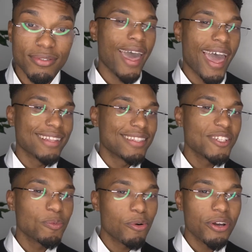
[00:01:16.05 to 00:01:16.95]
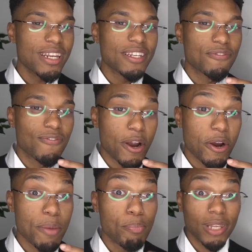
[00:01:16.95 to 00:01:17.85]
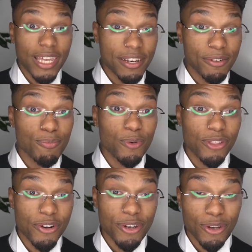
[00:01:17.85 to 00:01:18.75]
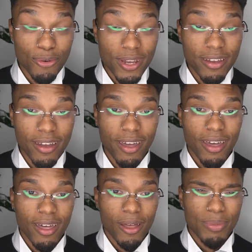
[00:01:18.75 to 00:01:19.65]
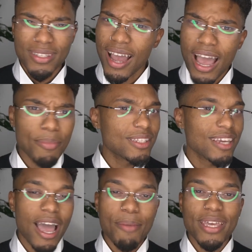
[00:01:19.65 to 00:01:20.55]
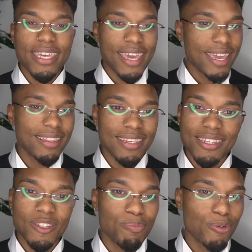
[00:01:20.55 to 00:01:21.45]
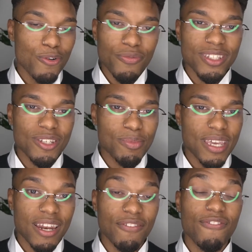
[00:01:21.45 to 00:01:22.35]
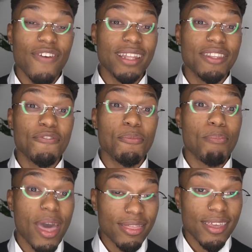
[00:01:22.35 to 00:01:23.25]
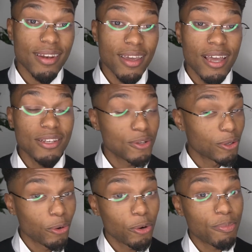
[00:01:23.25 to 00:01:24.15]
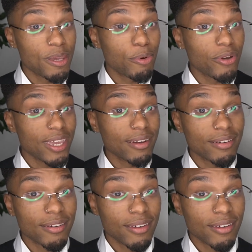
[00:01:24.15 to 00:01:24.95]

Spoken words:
At this point, it is very blatant what they're doing, but time and time again, this has proven to be an effective method to lure people in.